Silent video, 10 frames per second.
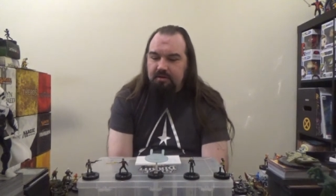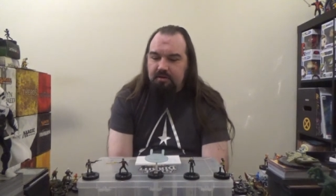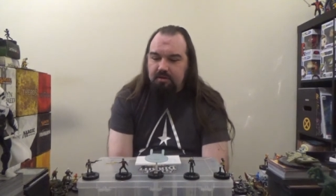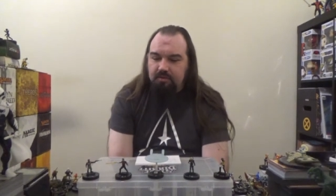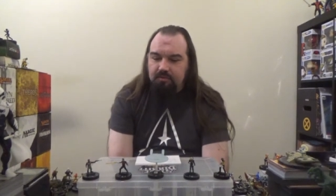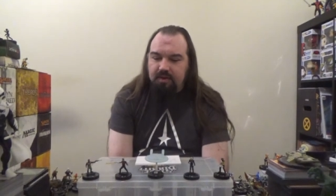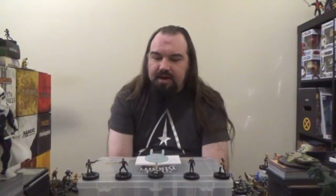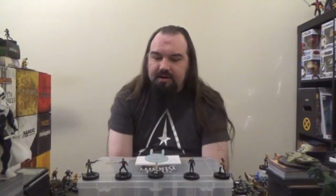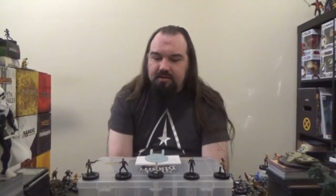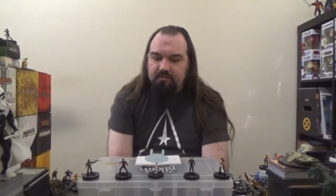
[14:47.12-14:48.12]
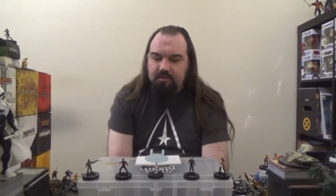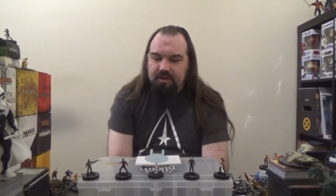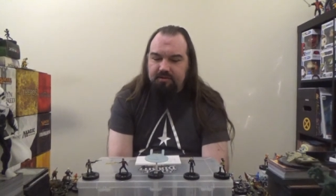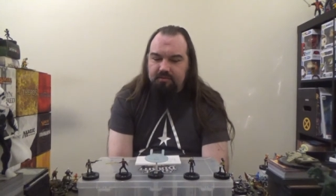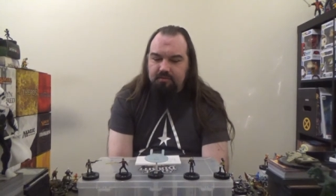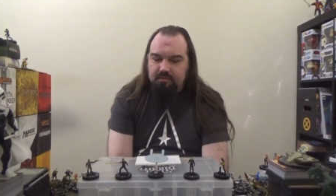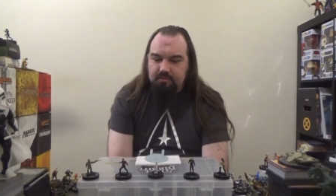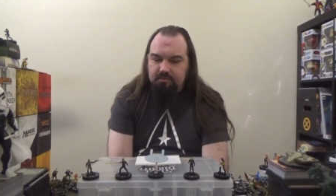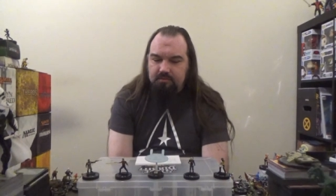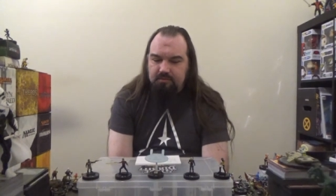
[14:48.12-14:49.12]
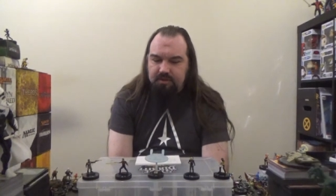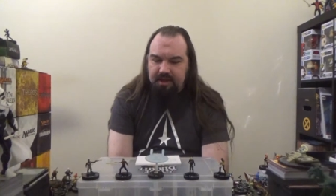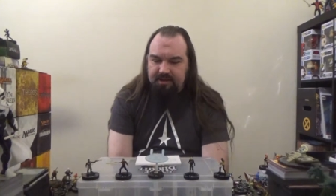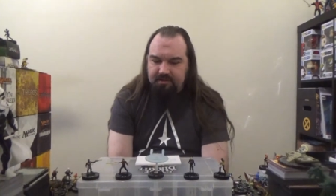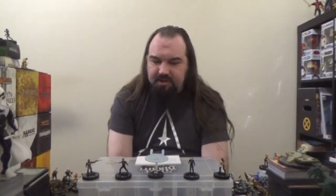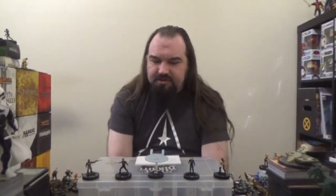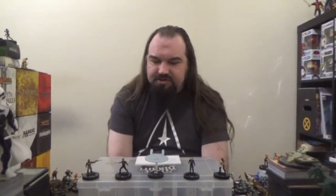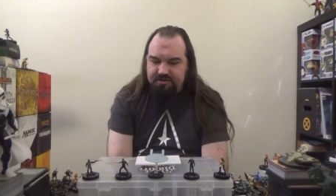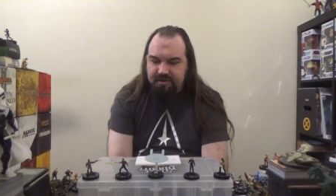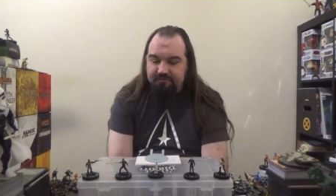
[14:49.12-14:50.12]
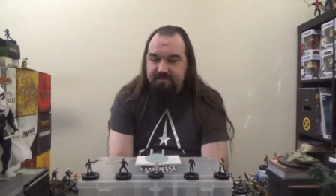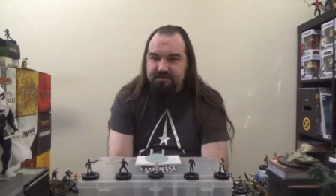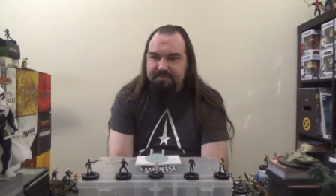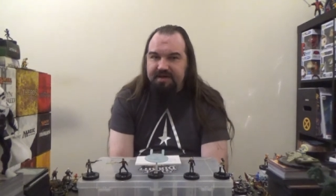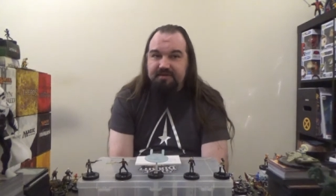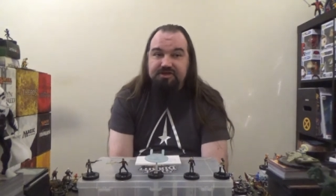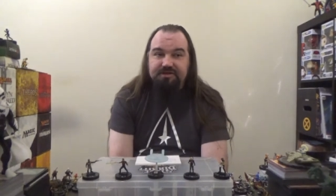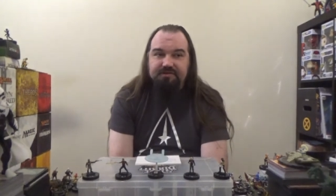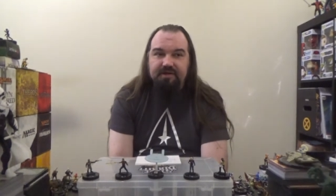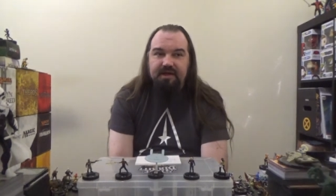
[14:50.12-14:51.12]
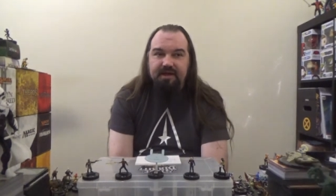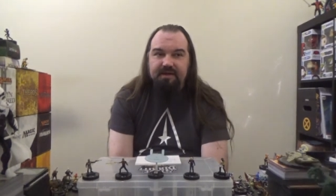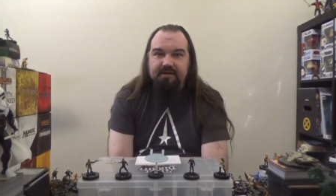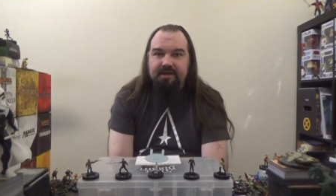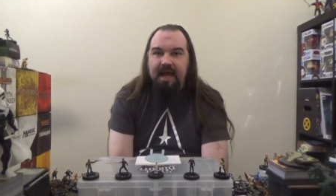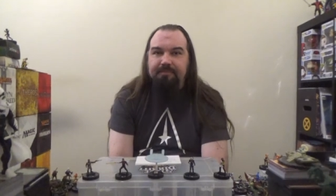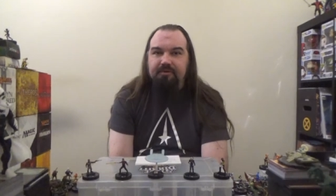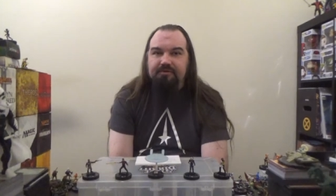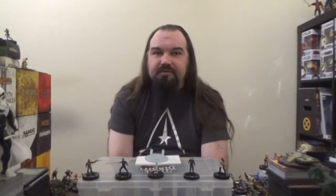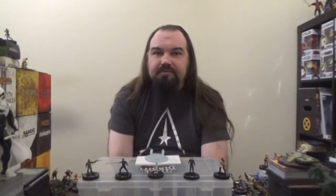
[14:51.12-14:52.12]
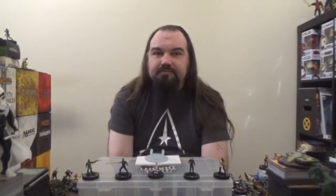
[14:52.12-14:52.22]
her ra what alien race she's of, but basically she's a, a cat person.